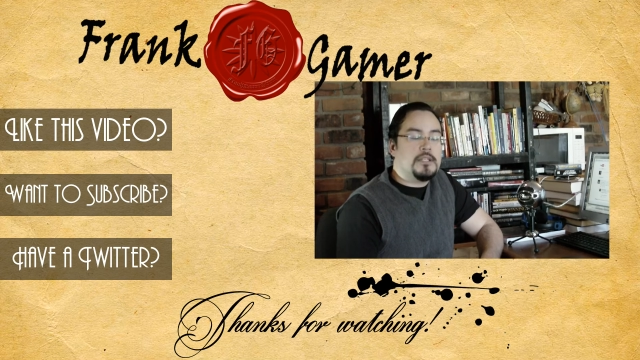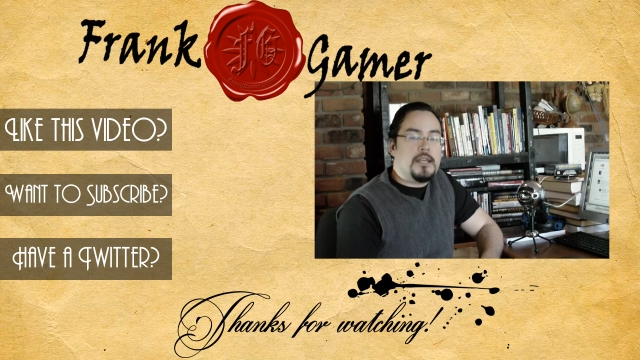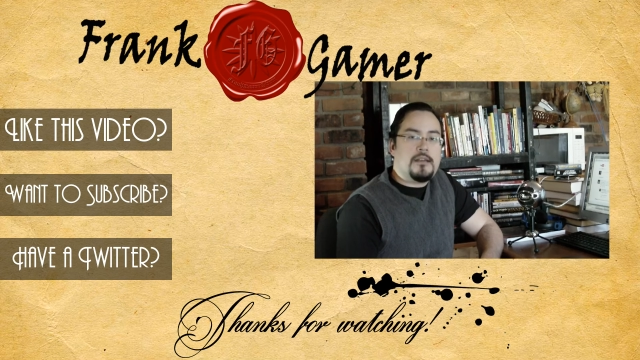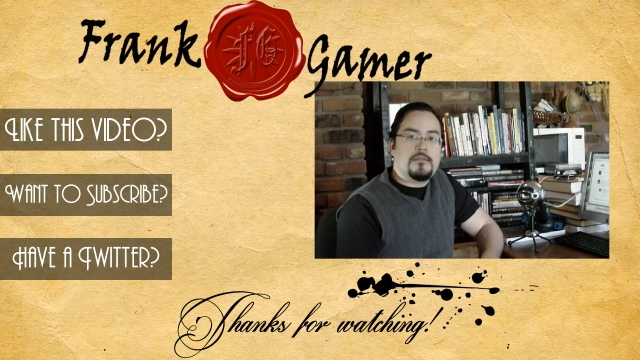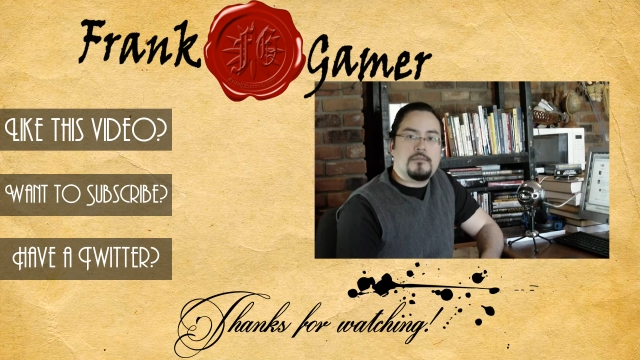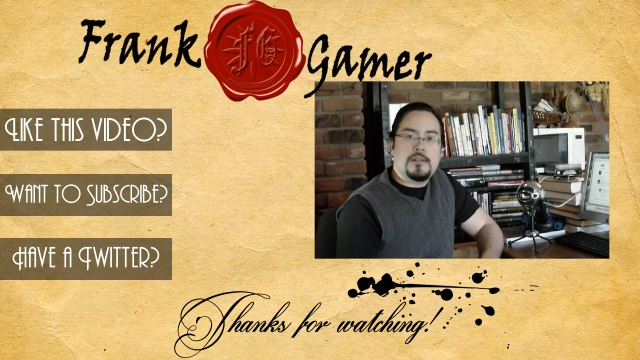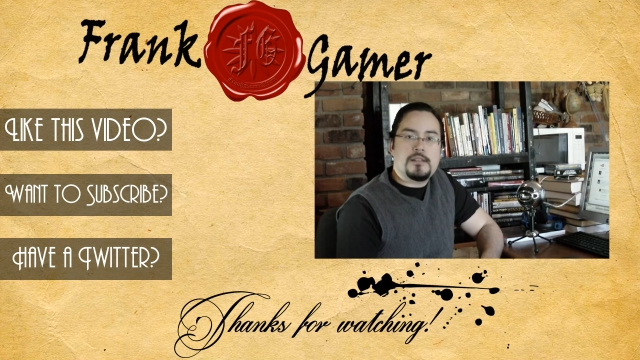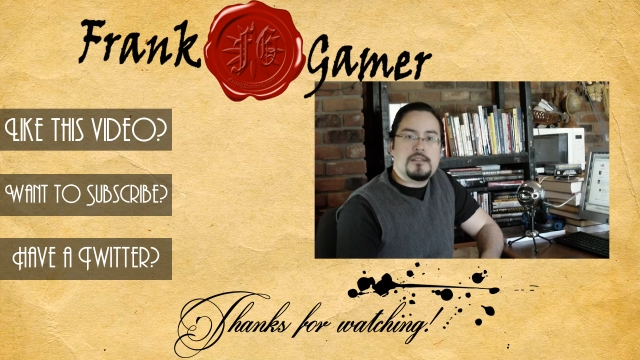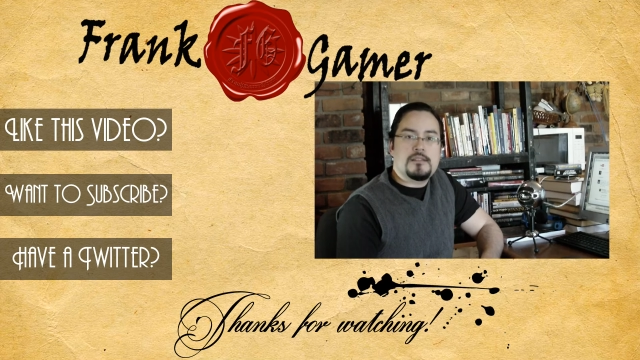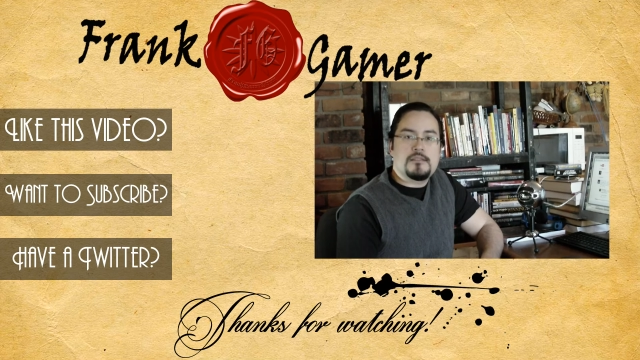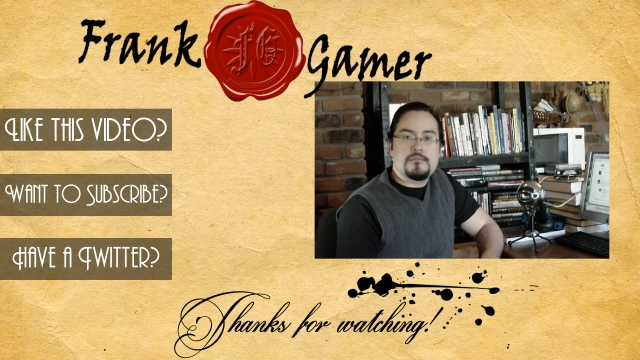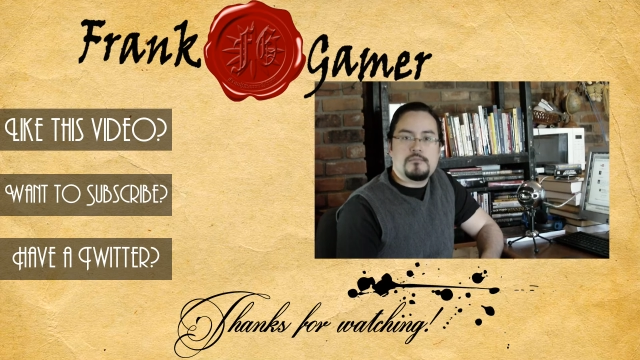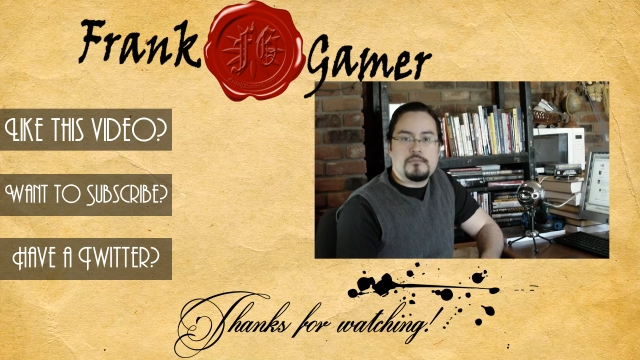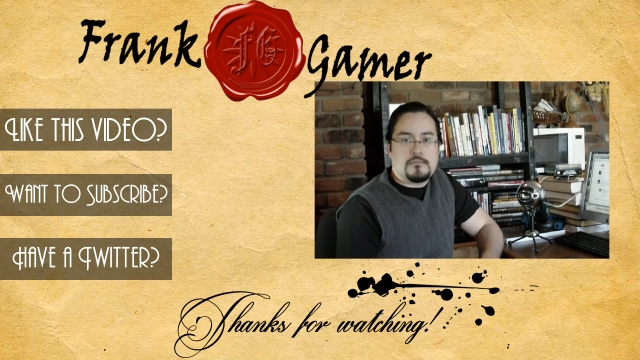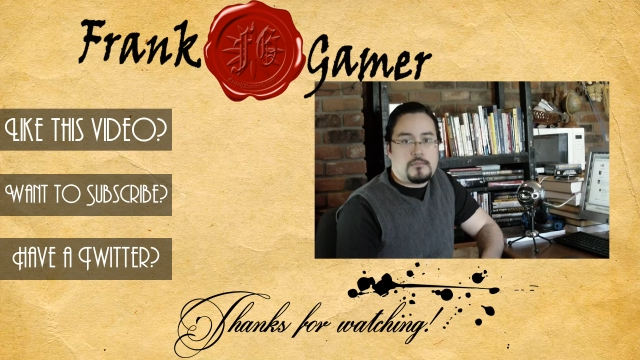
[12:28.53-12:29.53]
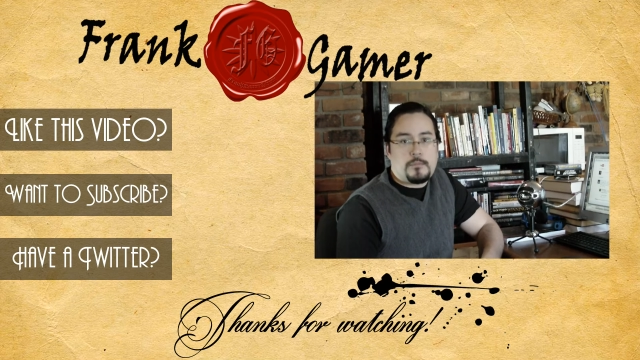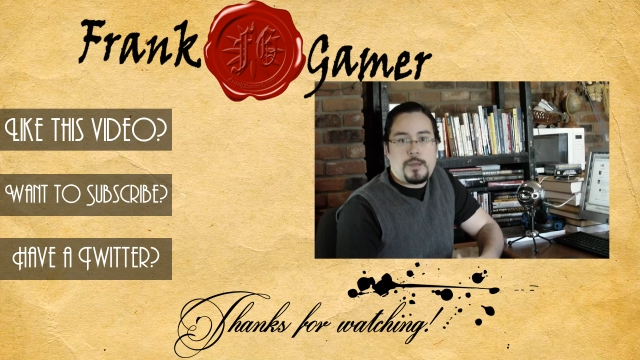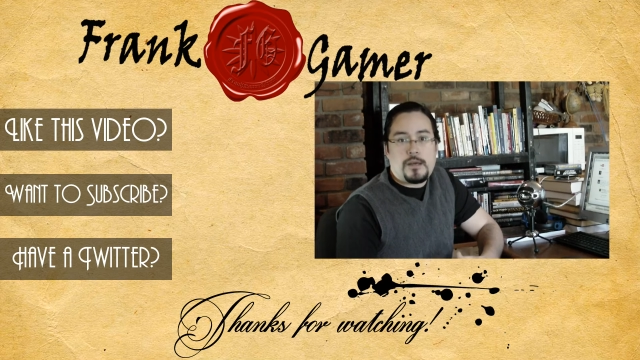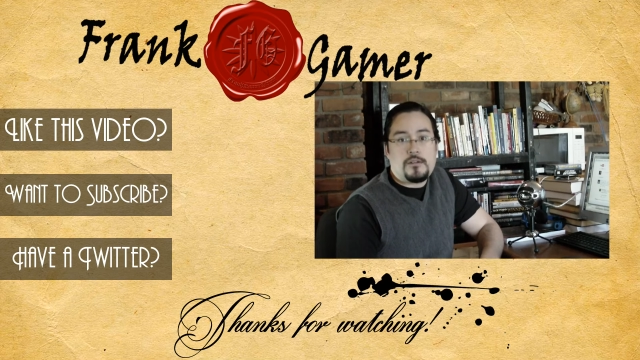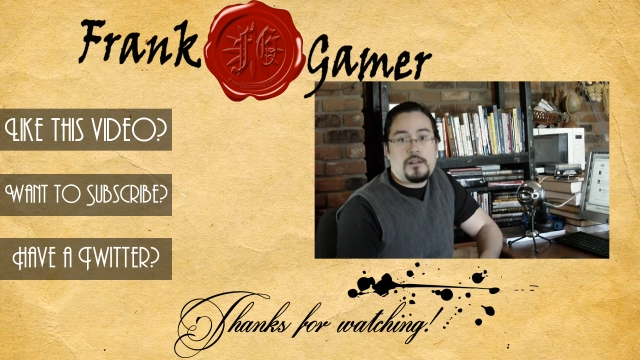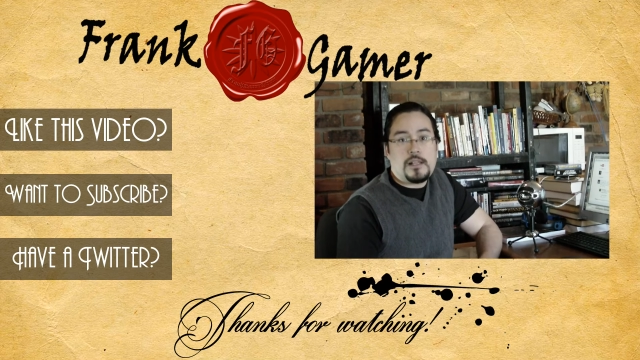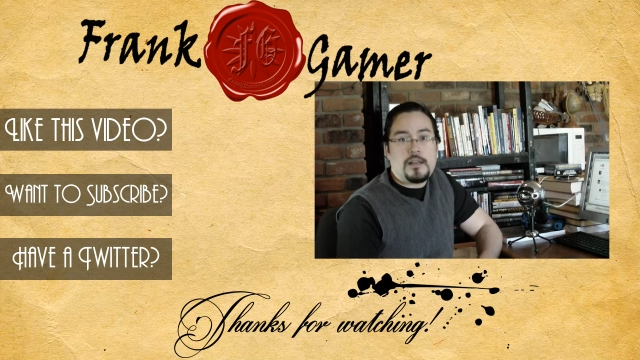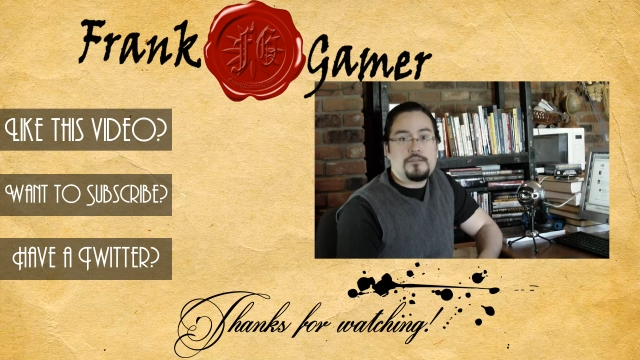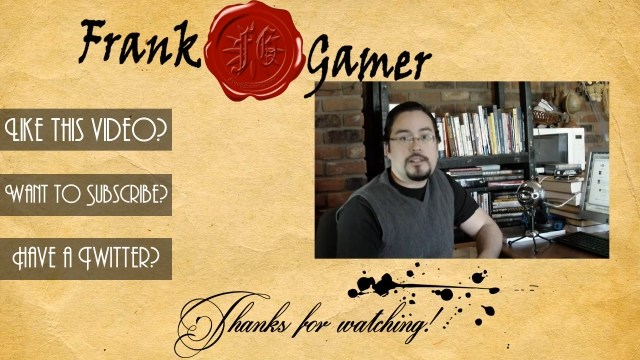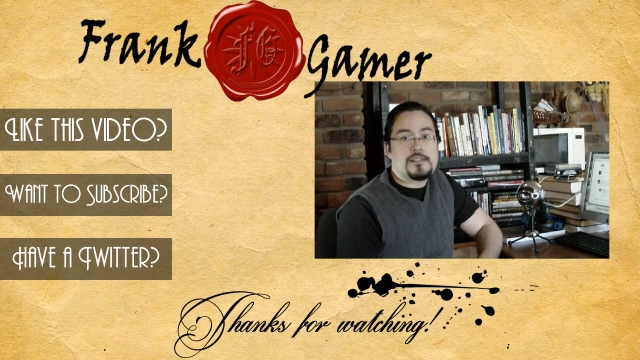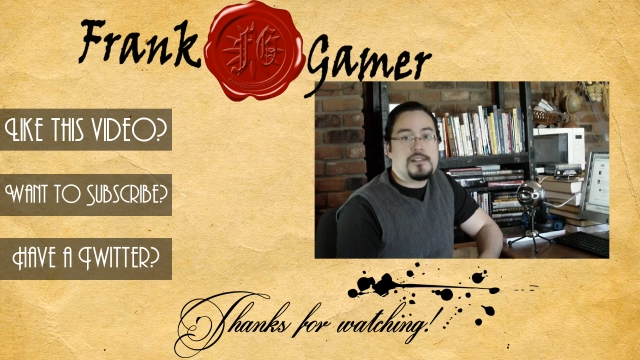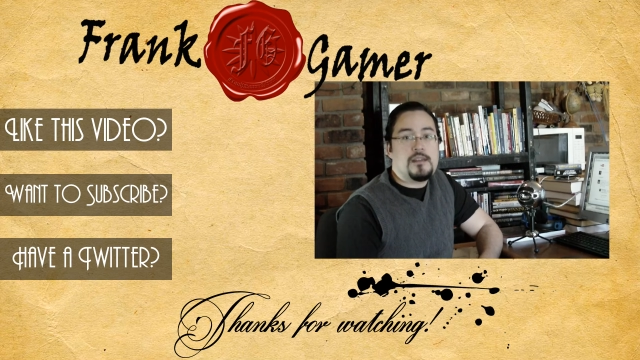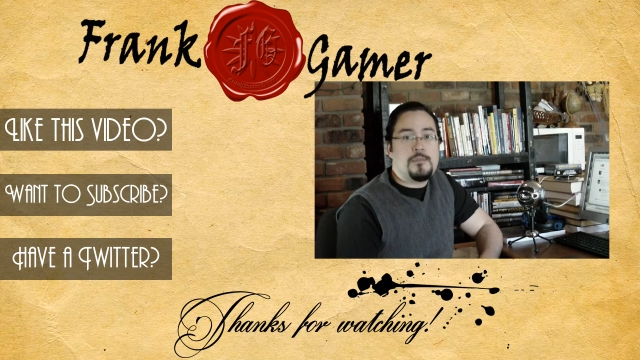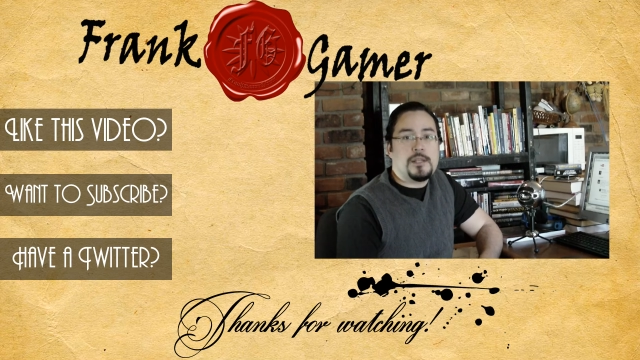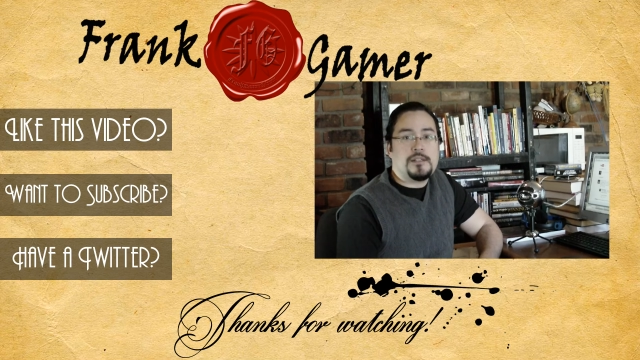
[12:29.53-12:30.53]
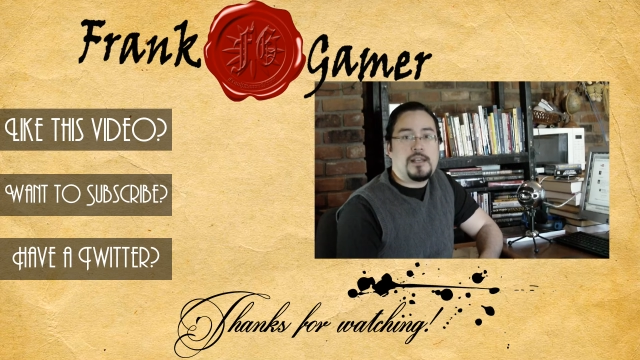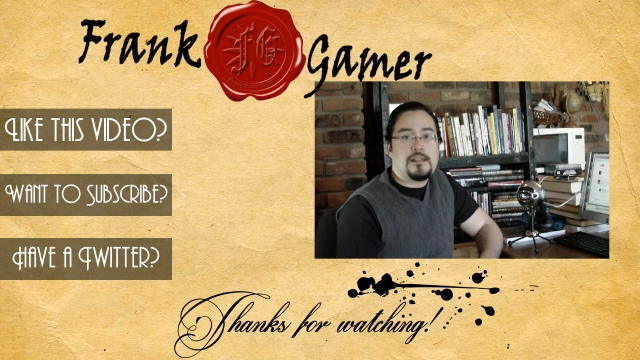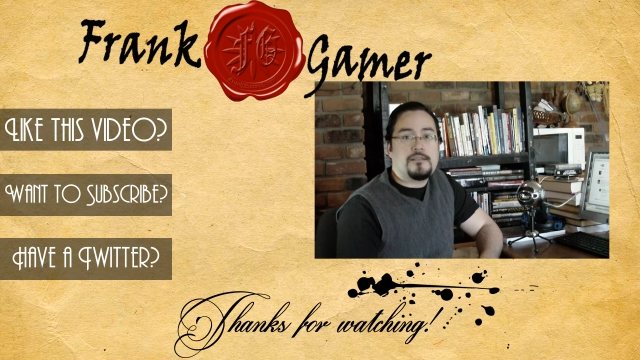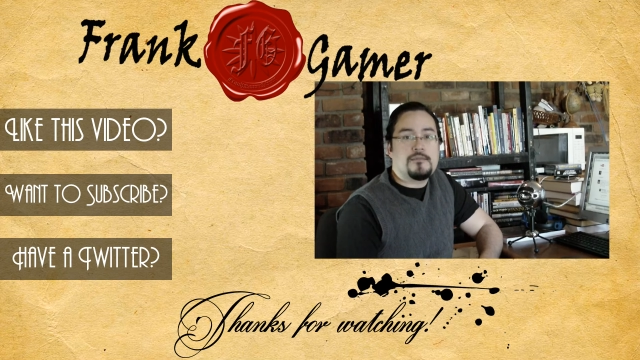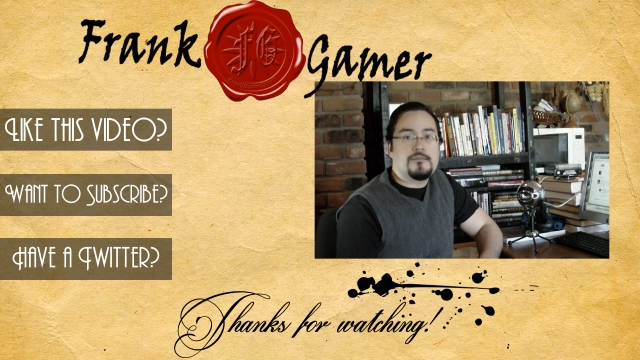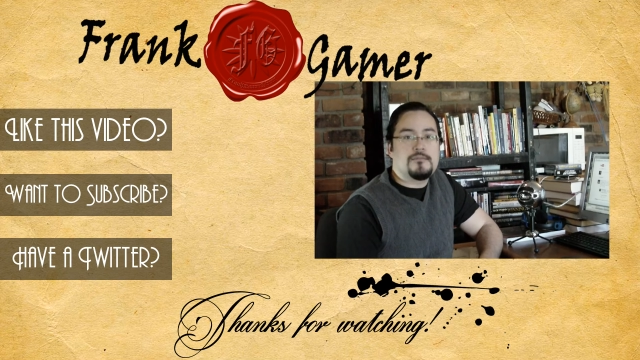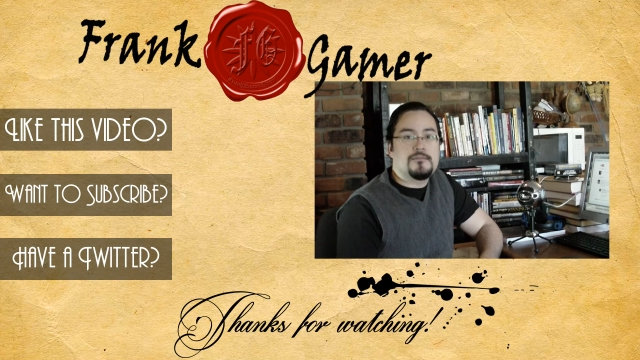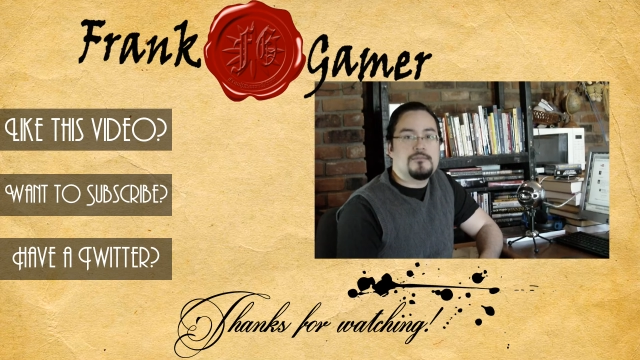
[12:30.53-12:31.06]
yeah, that's about all I have to say about that.